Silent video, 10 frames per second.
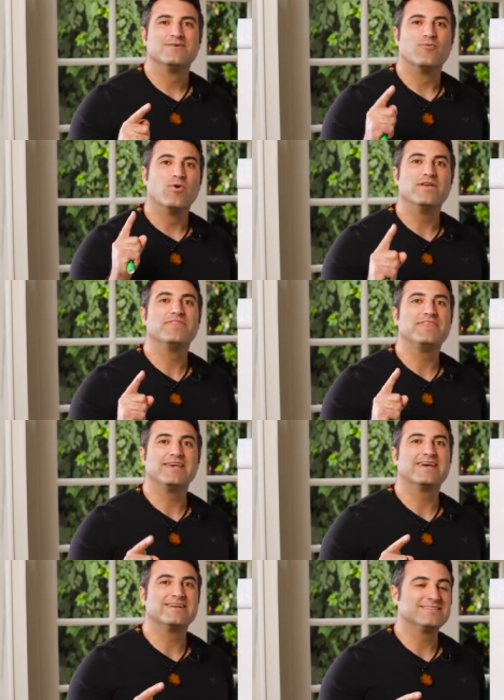One
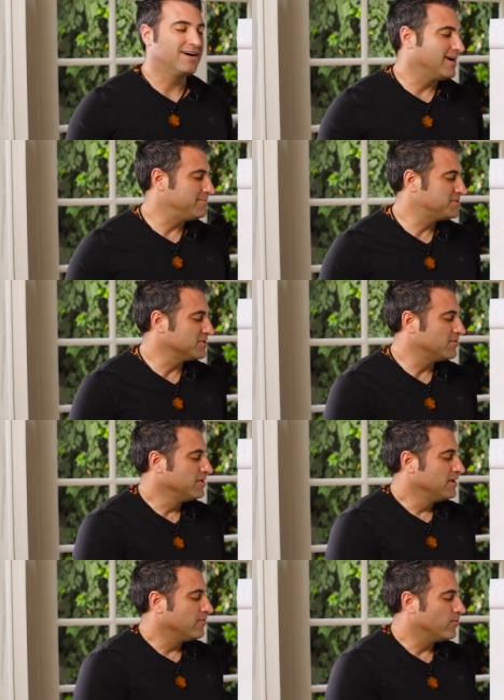thing at a time. So
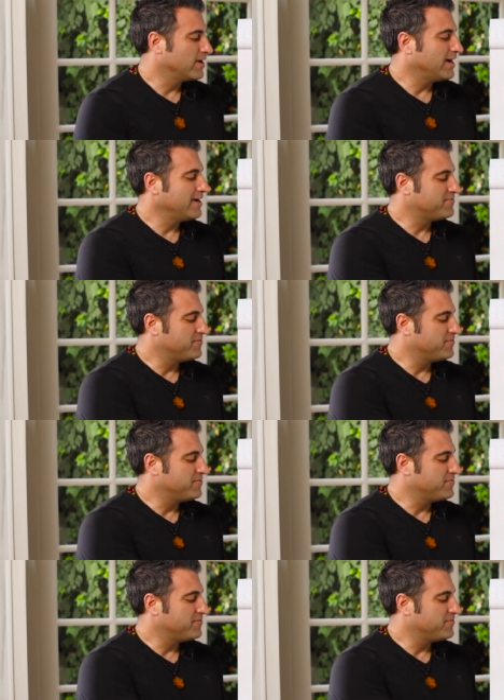what I